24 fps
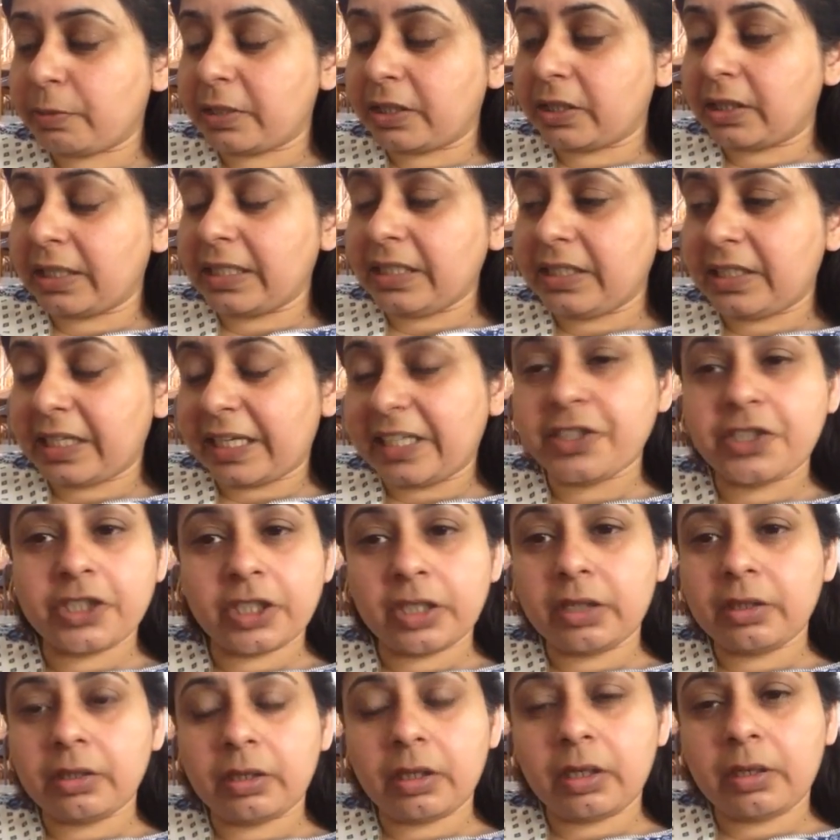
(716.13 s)
But the
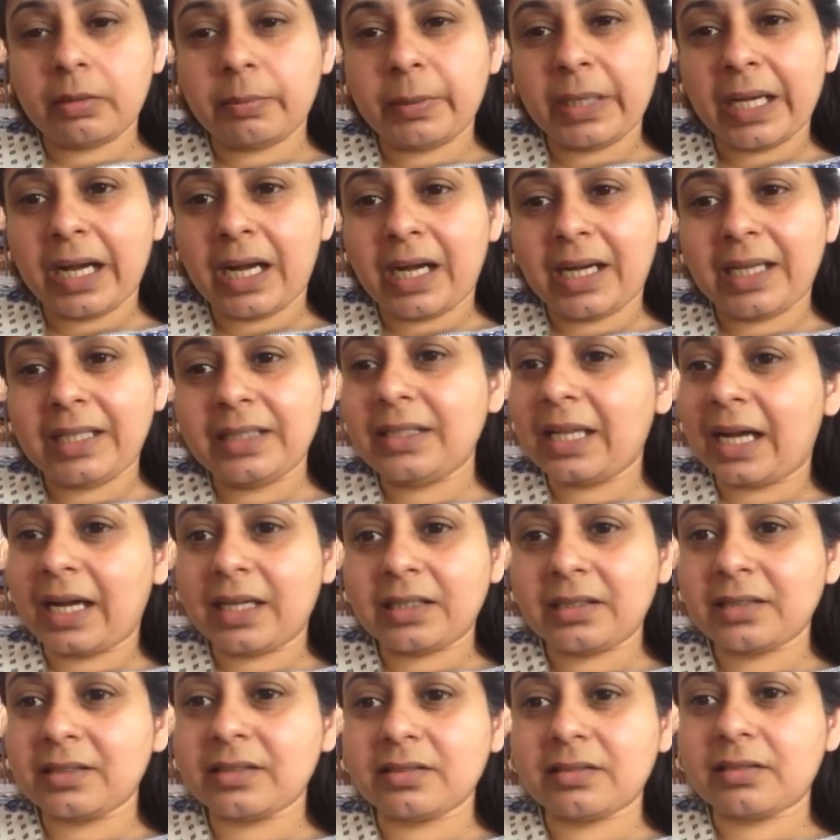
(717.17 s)
intention behind
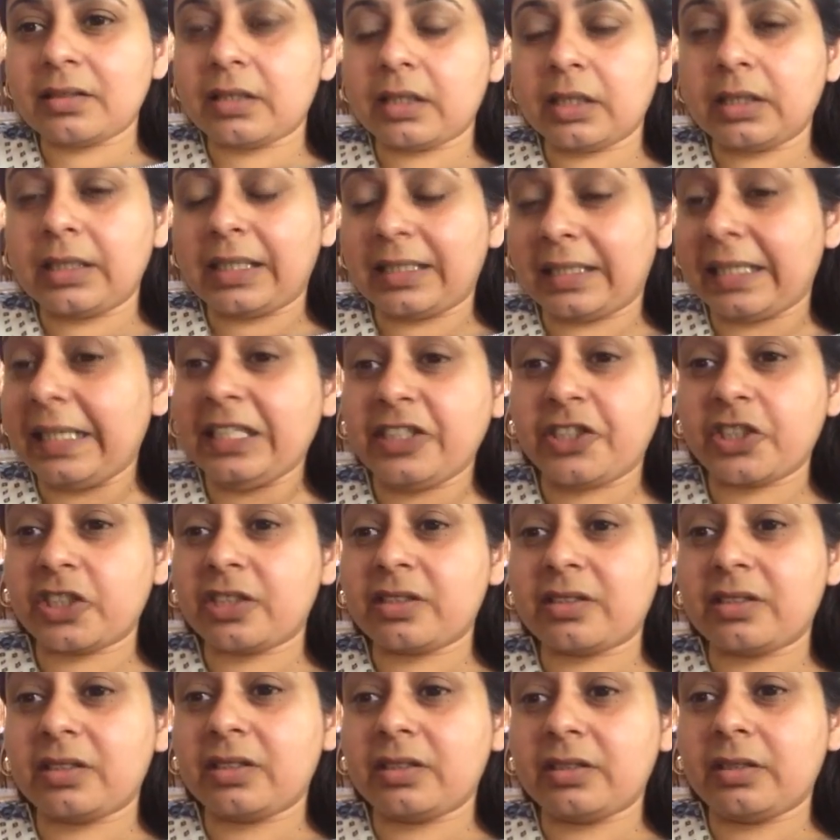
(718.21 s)
that is that he
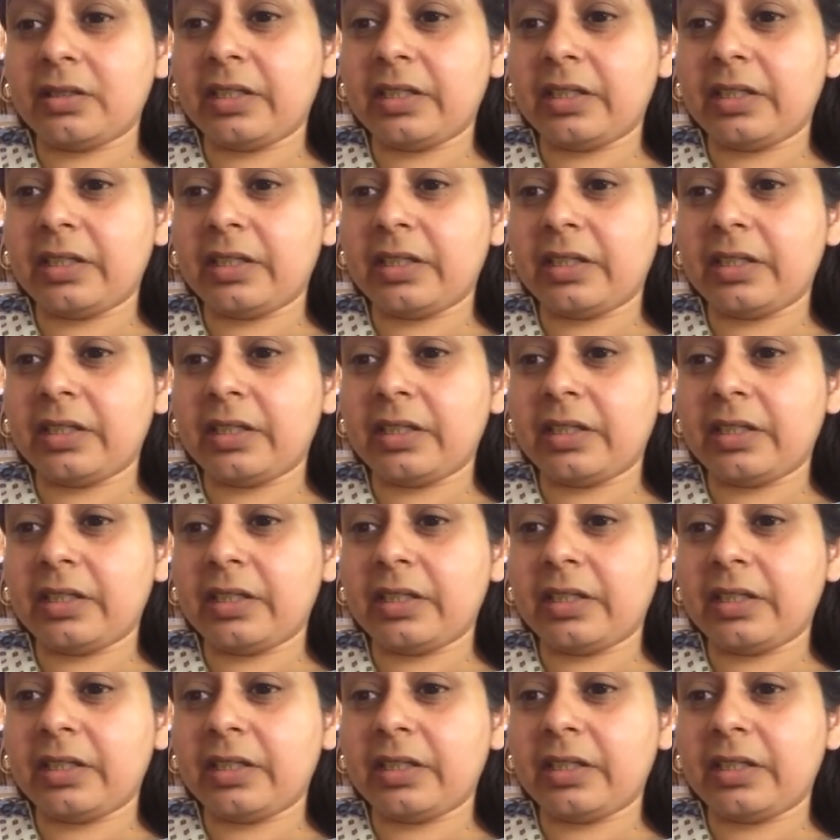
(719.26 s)
just